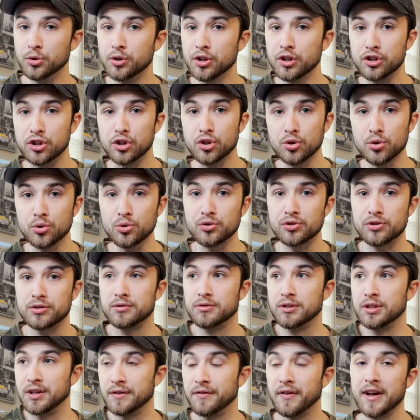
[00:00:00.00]
can use
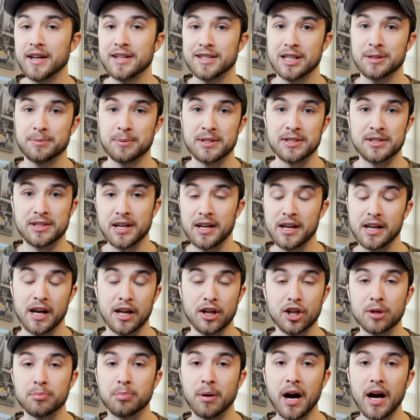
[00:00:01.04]
the device that's been sitting in
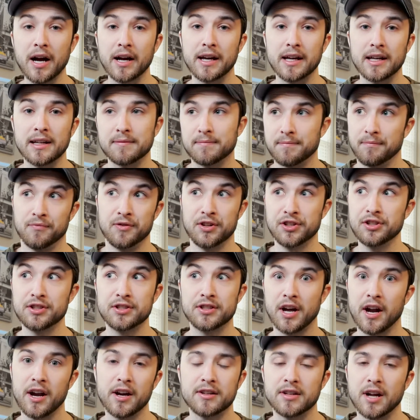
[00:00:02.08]
your pocket this
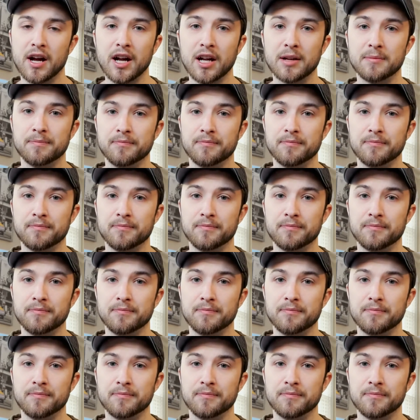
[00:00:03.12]
entire time.